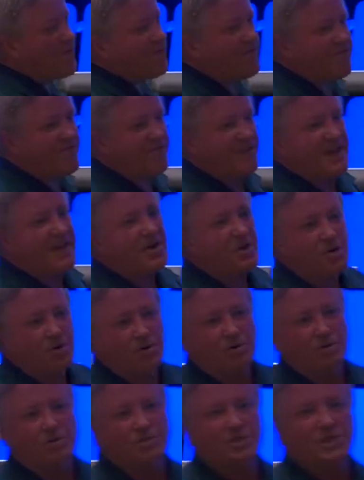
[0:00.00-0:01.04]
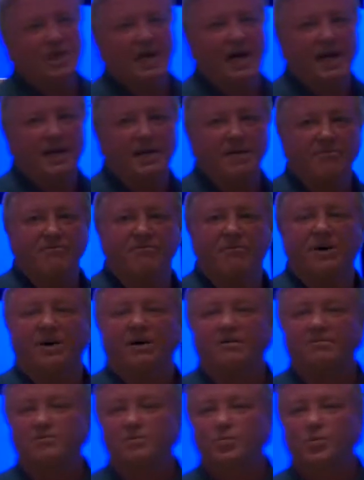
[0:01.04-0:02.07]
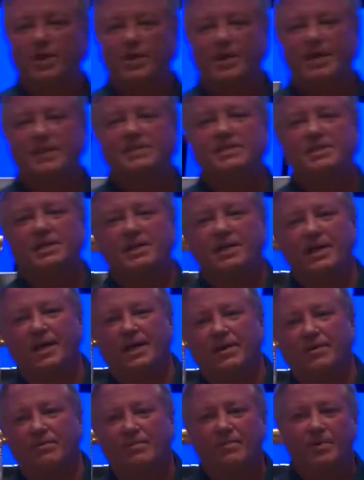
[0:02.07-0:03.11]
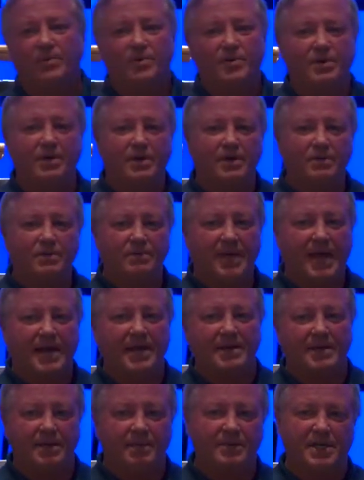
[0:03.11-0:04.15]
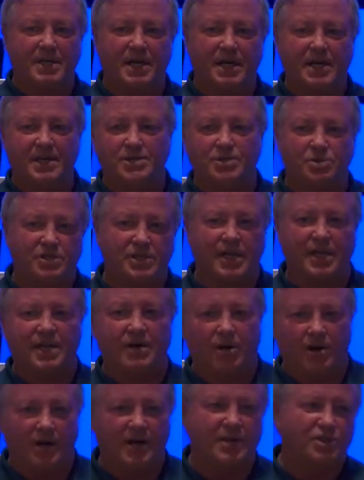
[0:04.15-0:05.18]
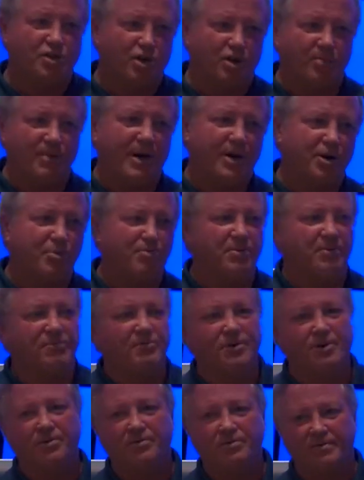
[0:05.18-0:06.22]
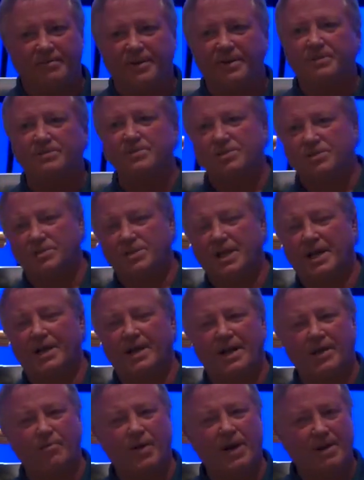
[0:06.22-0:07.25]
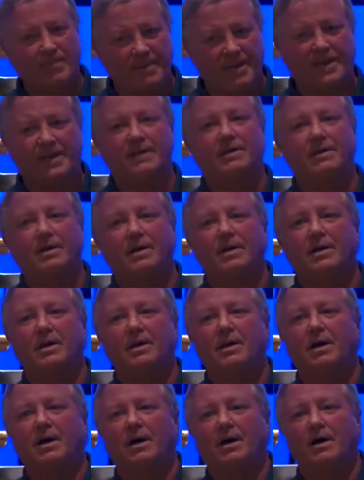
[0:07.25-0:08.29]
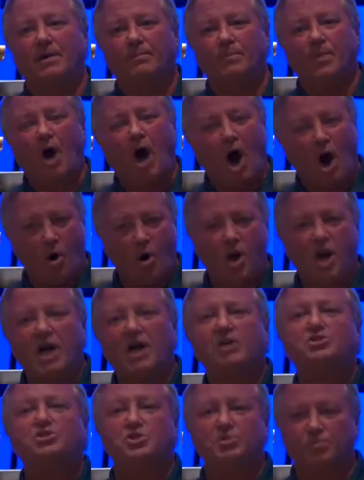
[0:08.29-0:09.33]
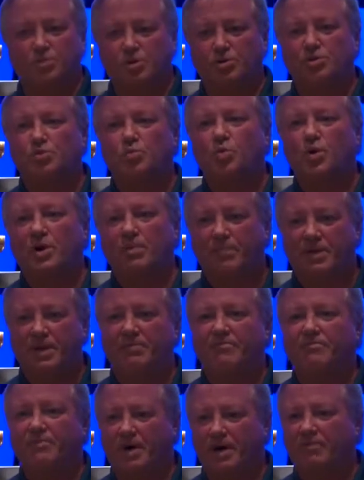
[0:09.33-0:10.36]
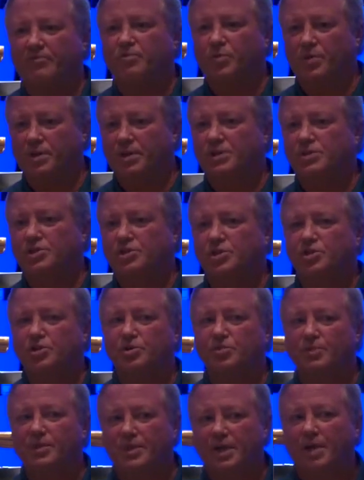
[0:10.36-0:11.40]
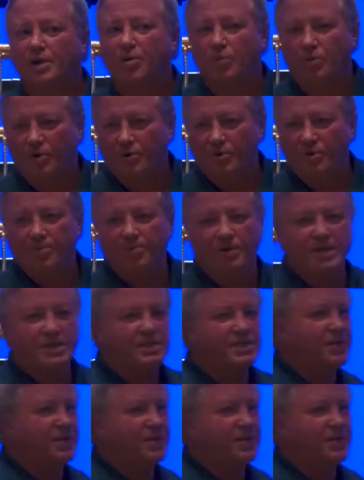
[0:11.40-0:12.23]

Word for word: the vendors got involved with SDN. Remember the academic guys are saying, all right, it's all about OpenFlow." The vendors are saying, hey, wait a minute. Um, our customers want to be involved with this too, but they don't want to replace